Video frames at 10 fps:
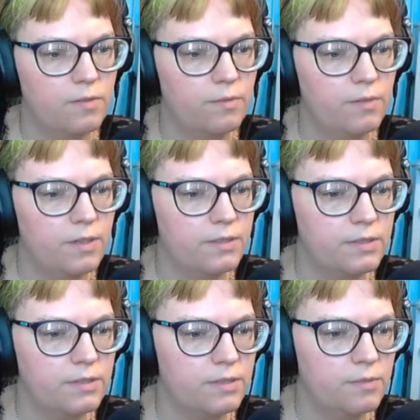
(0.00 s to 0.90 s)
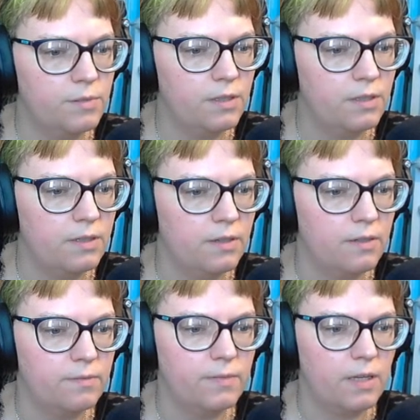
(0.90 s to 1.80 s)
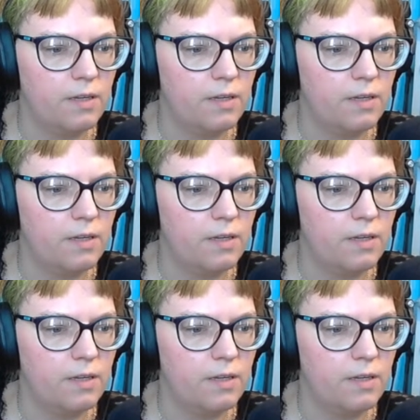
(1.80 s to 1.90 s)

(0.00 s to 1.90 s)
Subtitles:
We want it just to be on